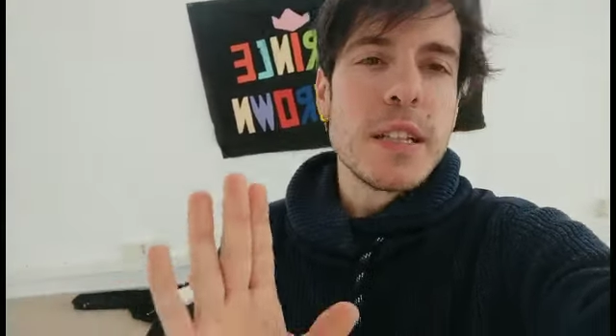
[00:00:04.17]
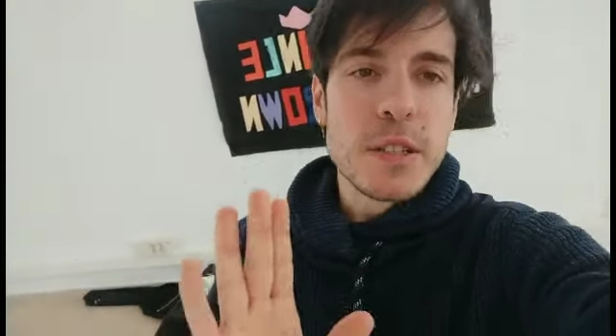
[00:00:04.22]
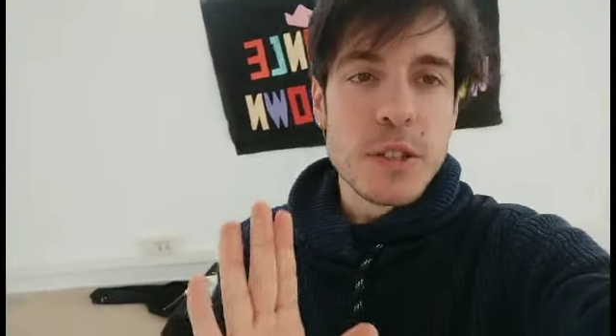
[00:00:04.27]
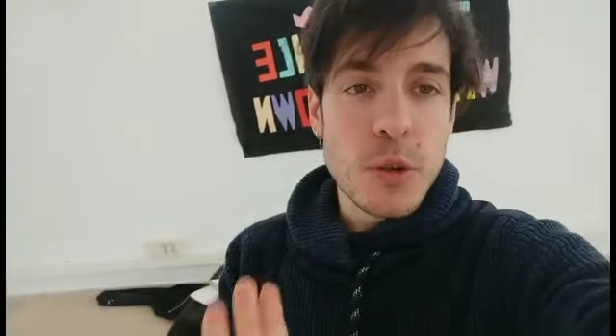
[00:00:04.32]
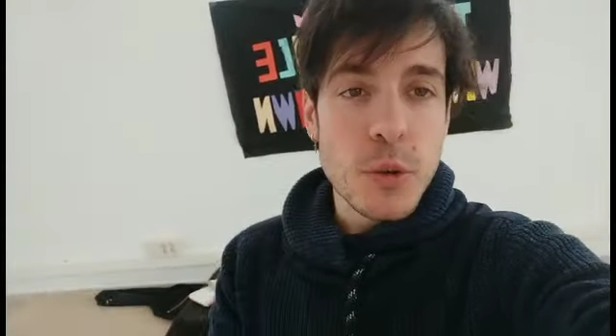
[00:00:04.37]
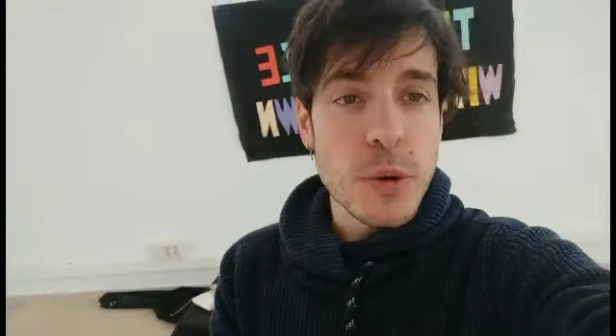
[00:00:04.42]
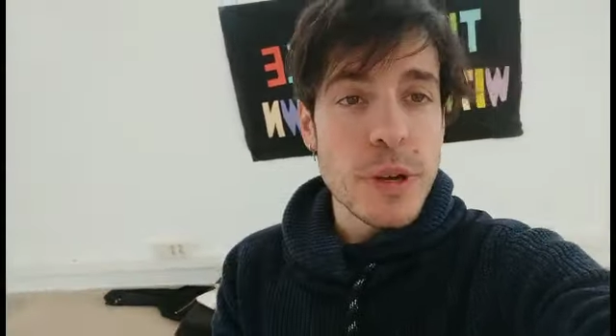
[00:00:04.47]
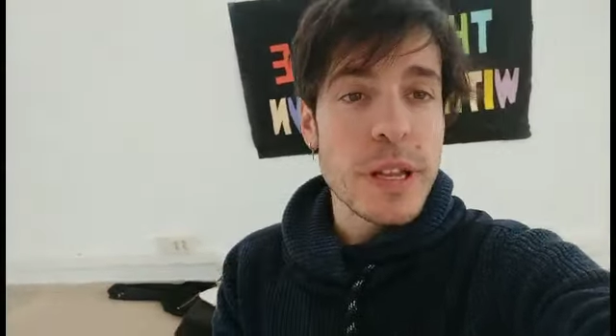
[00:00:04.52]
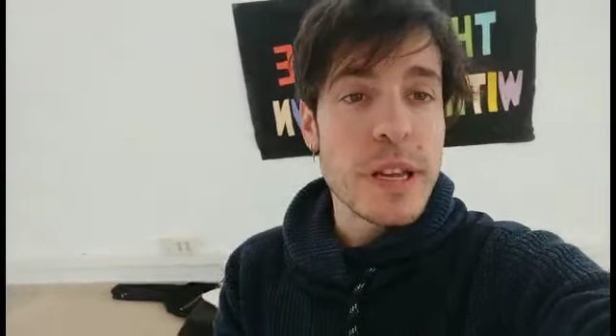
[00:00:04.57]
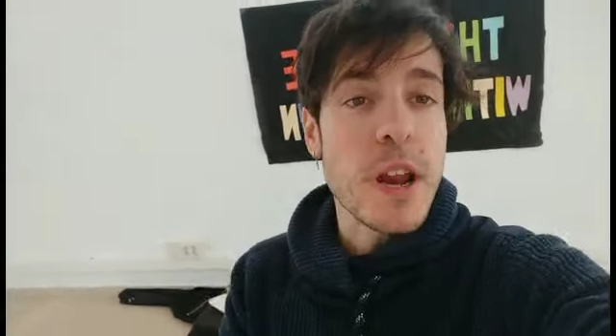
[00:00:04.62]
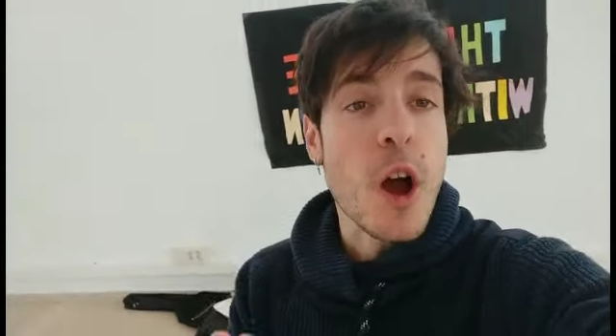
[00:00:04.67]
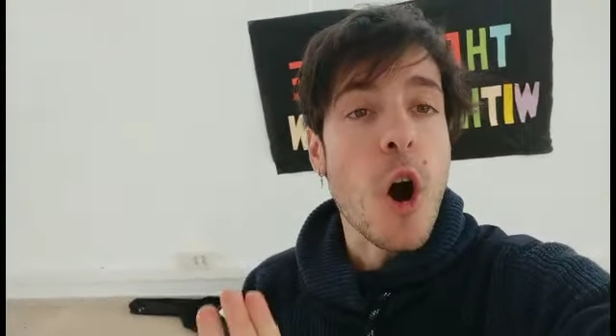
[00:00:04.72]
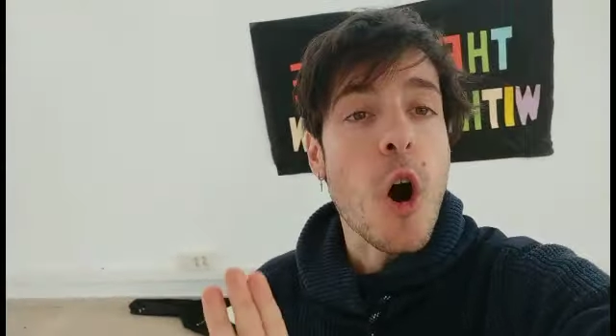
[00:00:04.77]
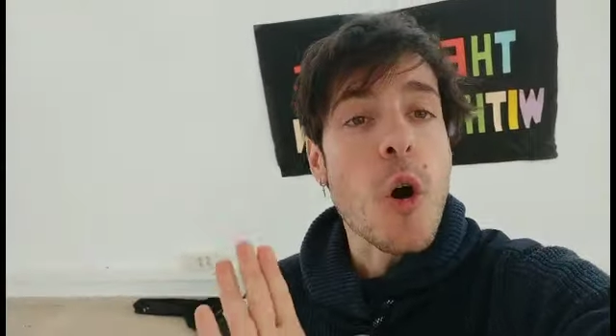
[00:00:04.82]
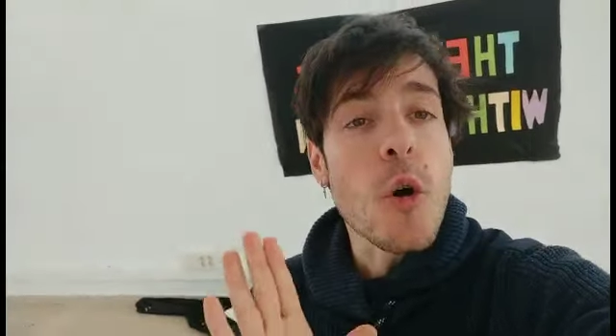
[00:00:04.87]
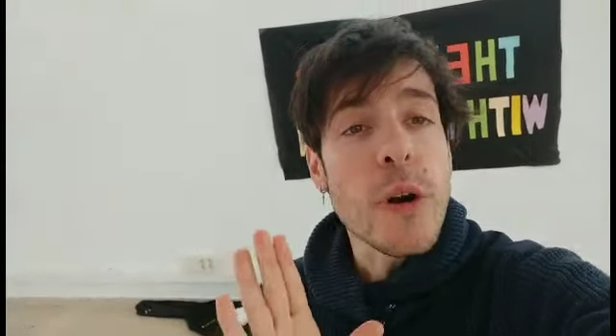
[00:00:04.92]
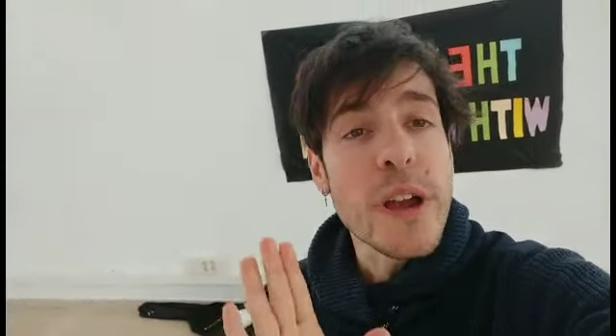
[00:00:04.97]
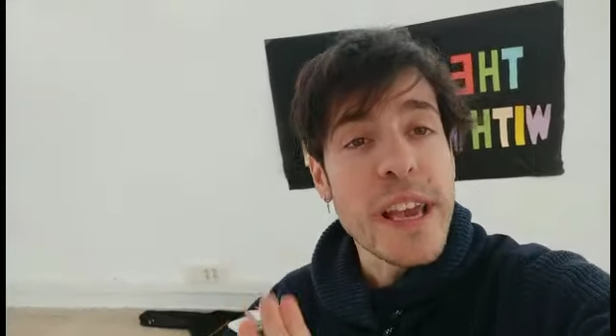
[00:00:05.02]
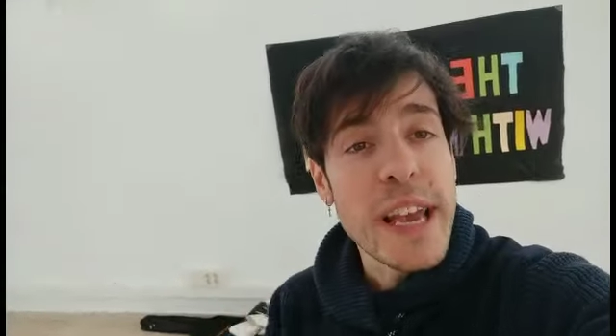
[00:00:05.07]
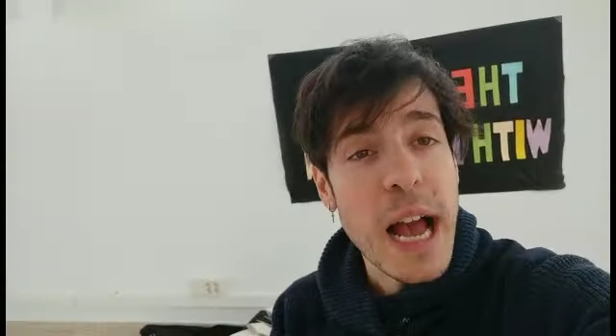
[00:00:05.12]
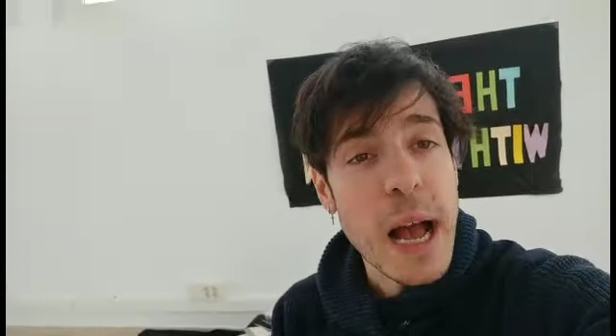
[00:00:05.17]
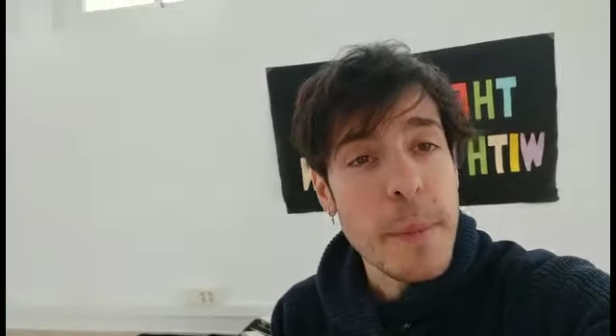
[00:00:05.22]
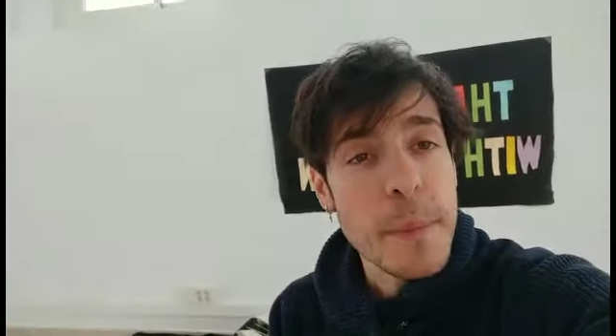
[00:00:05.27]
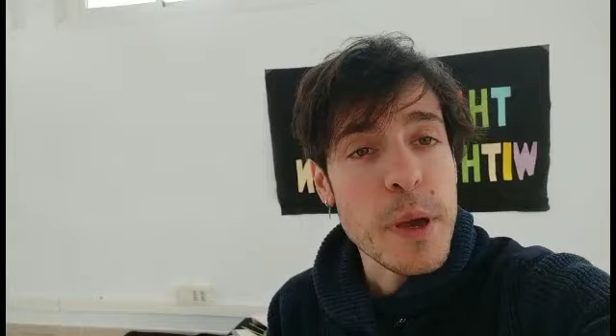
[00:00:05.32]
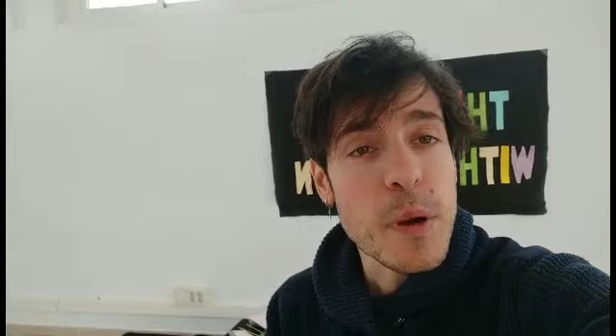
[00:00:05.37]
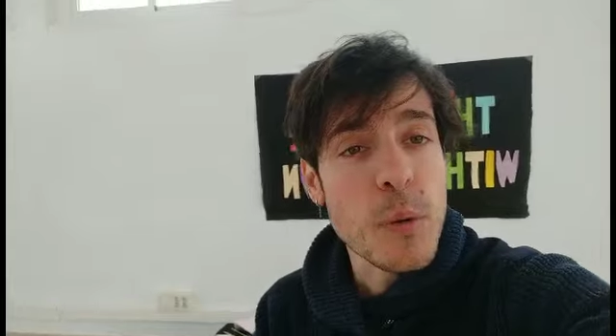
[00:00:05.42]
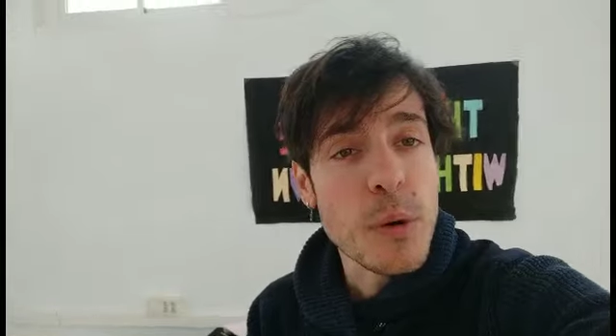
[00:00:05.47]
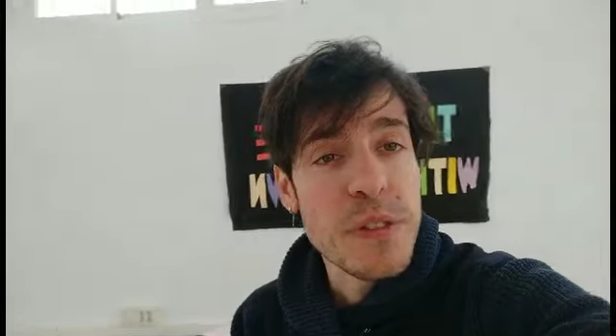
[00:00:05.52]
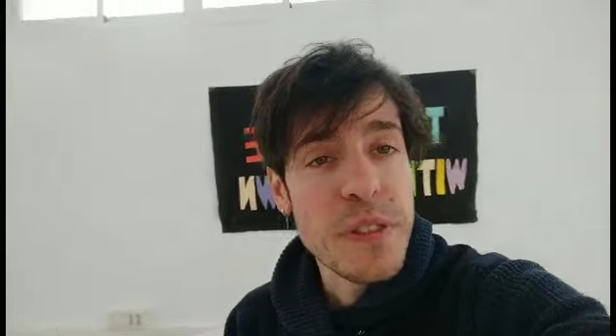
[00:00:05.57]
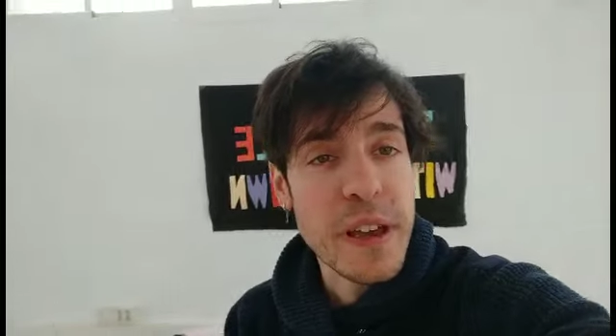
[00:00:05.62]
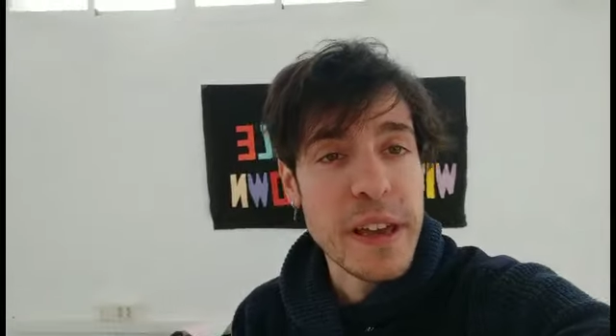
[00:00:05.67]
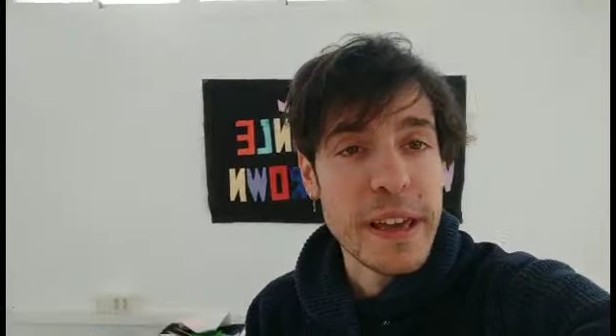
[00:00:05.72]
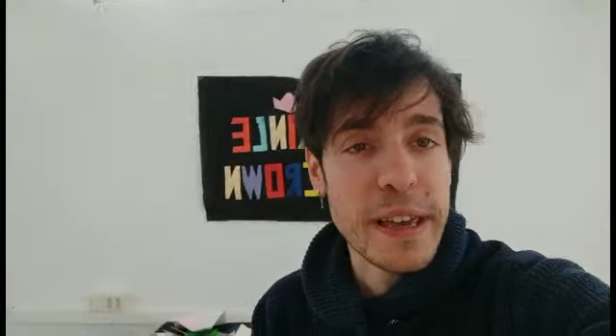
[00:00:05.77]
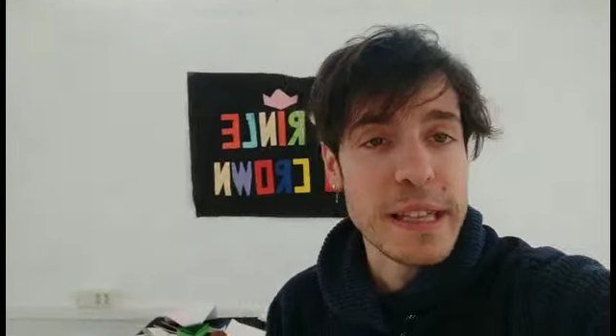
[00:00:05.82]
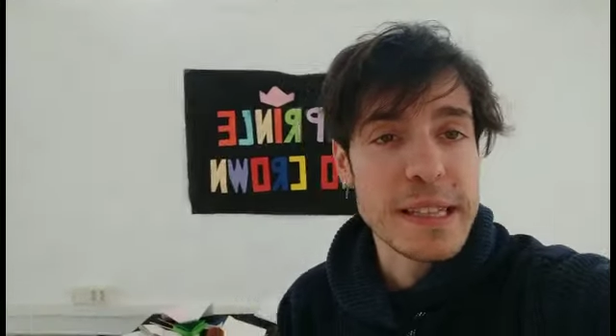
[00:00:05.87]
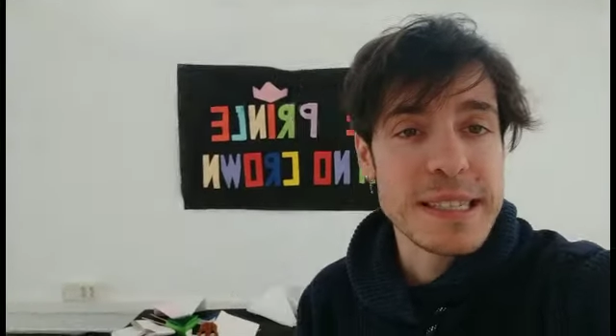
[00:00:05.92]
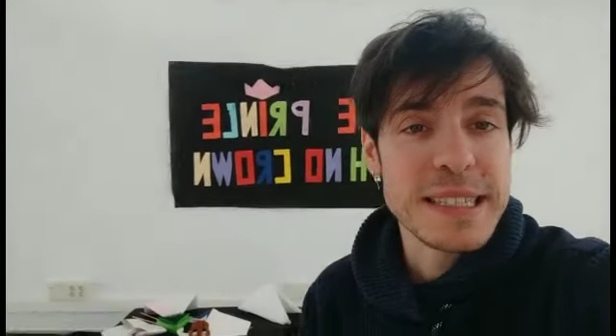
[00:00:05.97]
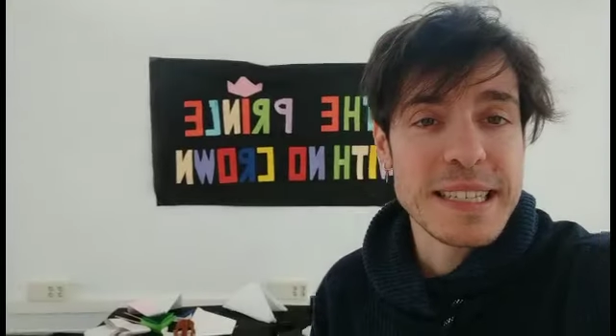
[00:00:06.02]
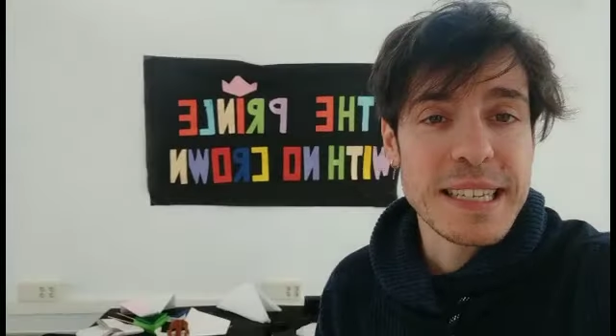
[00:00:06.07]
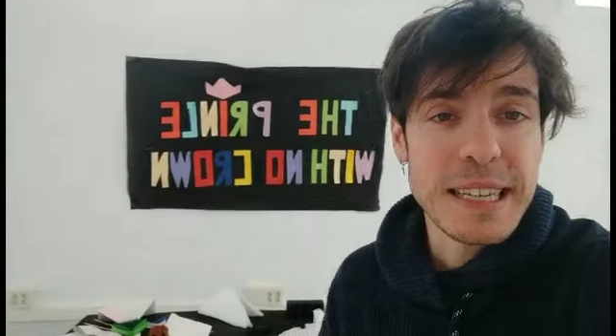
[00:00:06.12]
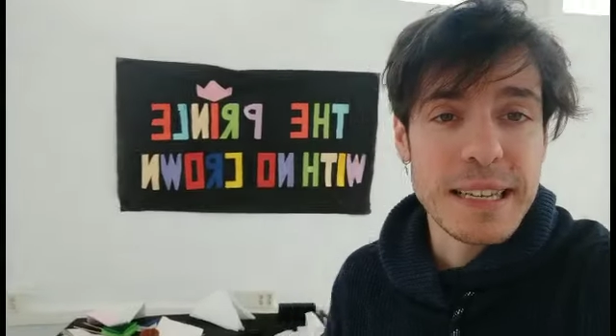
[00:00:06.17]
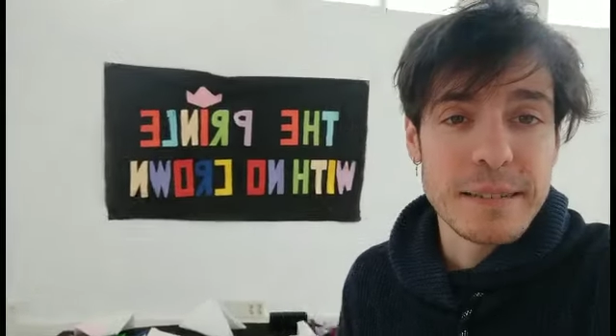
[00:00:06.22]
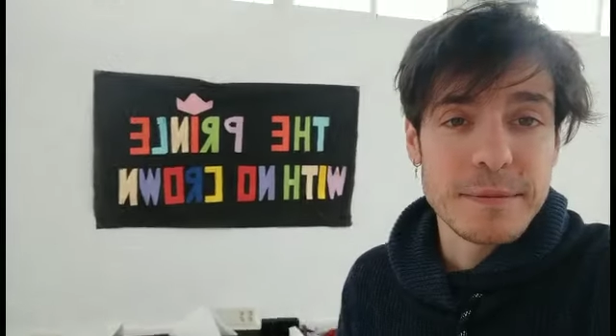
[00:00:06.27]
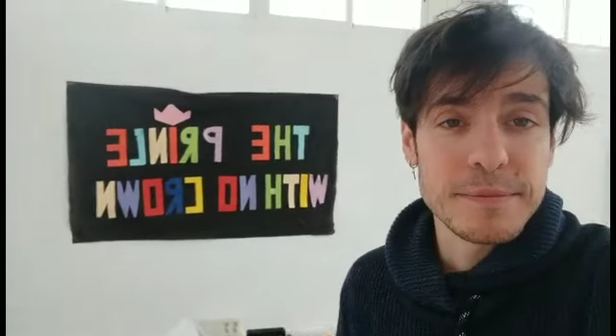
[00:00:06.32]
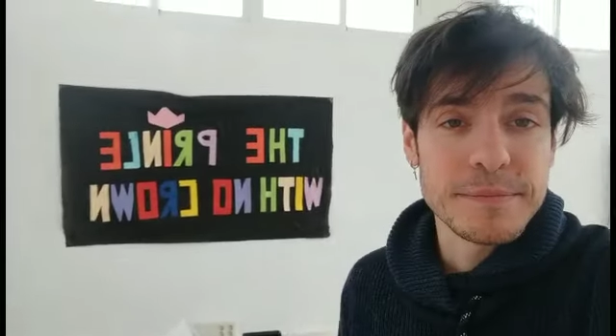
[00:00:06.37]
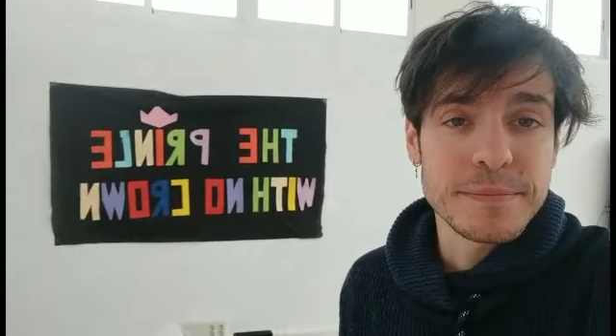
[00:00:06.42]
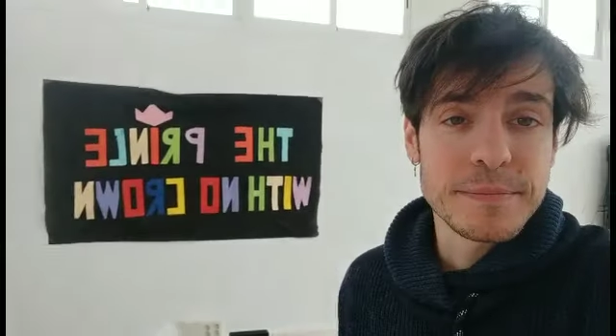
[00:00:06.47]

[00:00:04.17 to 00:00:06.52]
doing origami with the kids,